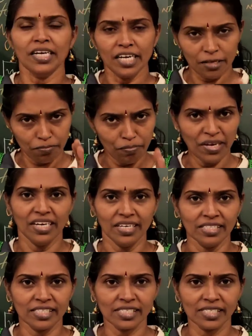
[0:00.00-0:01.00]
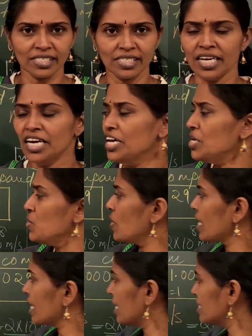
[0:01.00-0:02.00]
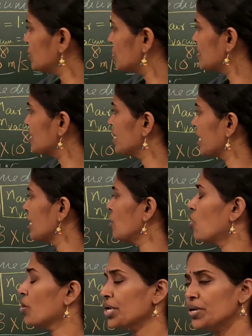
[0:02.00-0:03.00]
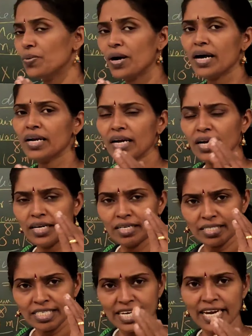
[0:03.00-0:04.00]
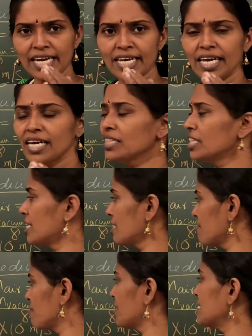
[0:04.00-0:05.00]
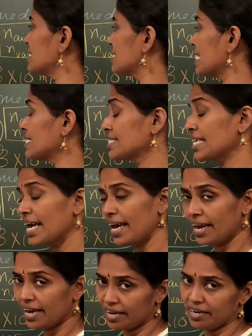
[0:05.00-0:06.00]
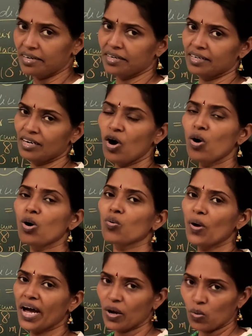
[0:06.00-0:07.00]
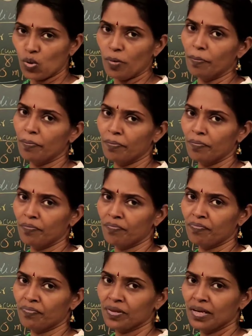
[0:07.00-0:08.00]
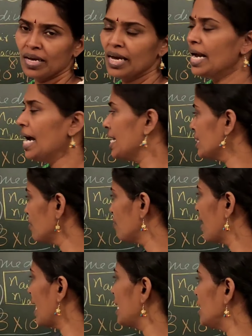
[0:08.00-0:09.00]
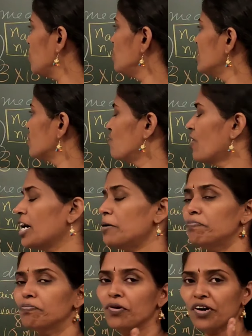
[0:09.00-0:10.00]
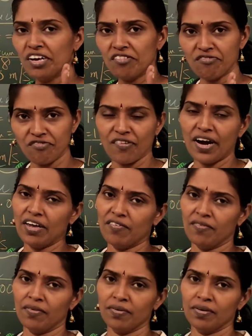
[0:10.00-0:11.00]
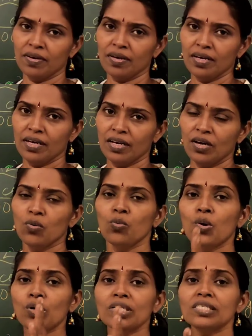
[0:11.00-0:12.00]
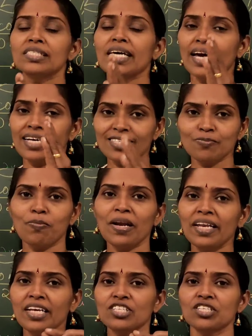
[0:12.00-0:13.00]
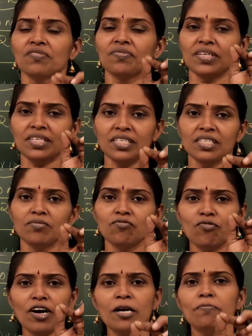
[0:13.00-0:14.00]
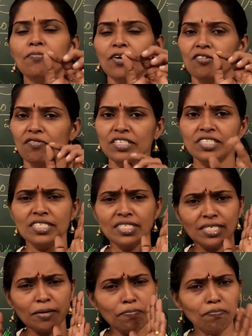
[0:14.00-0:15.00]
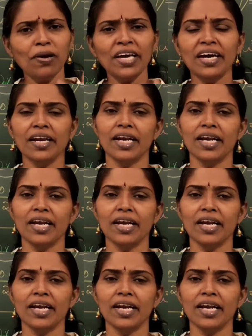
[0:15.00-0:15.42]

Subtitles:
it means you are considering or you are taking the reference as air or vacuum and the value is 1.5. What is the explanation of the term 1.5? It's simply a